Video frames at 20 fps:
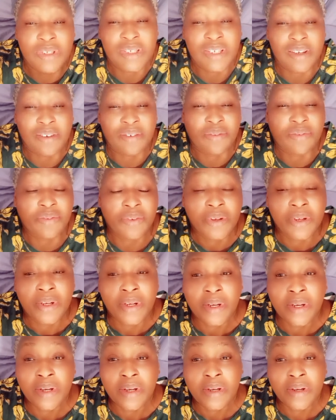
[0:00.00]
itself
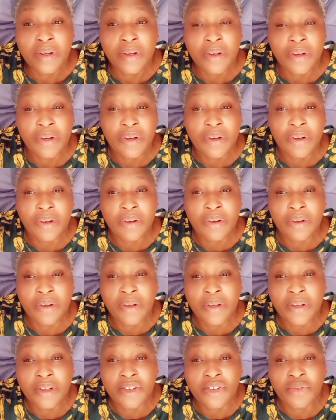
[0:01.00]

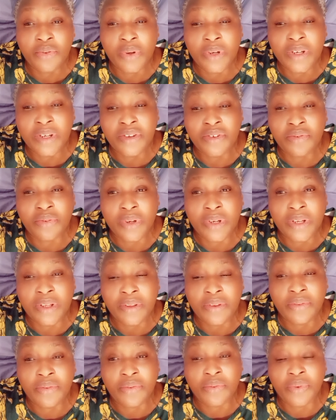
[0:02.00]
in
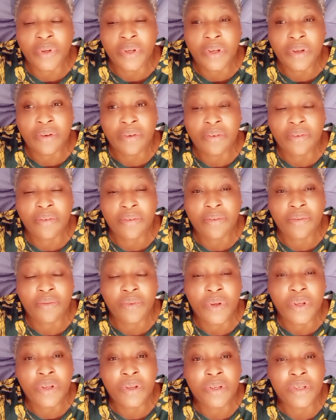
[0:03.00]
2023
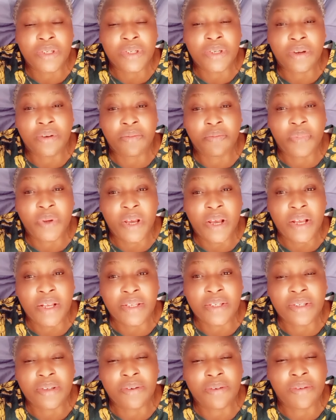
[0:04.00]
when your son
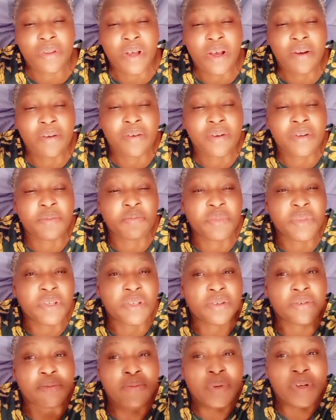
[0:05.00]
passed. Oh, that hurt me
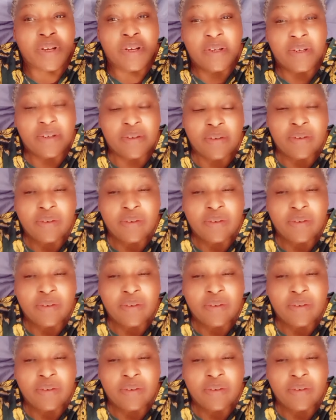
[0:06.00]
so bad.